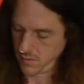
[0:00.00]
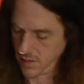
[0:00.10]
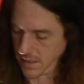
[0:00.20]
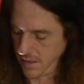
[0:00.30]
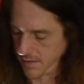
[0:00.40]

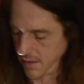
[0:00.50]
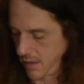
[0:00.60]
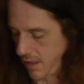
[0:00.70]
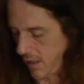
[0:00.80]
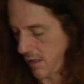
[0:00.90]
height I
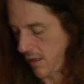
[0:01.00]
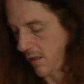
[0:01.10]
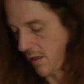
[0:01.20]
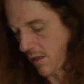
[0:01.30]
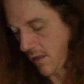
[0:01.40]
need.
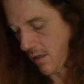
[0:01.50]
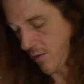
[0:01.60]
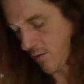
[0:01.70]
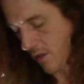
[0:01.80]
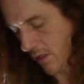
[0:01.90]

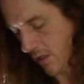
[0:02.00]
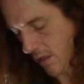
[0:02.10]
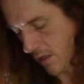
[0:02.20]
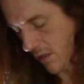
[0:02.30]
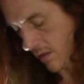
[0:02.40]
Okay.